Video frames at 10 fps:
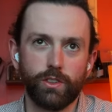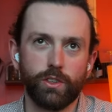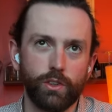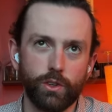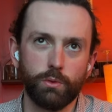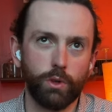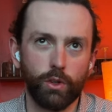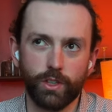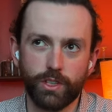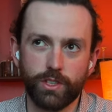Your
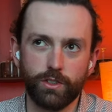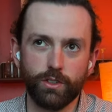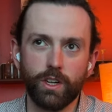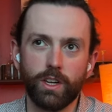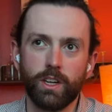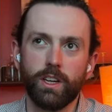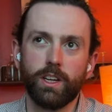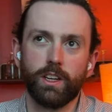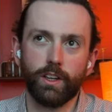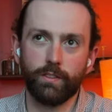role is to
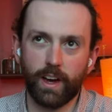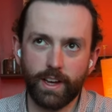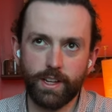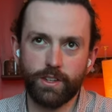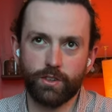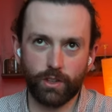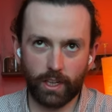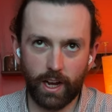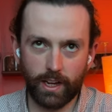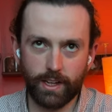advise or
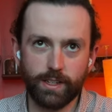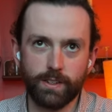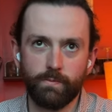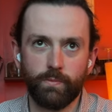guide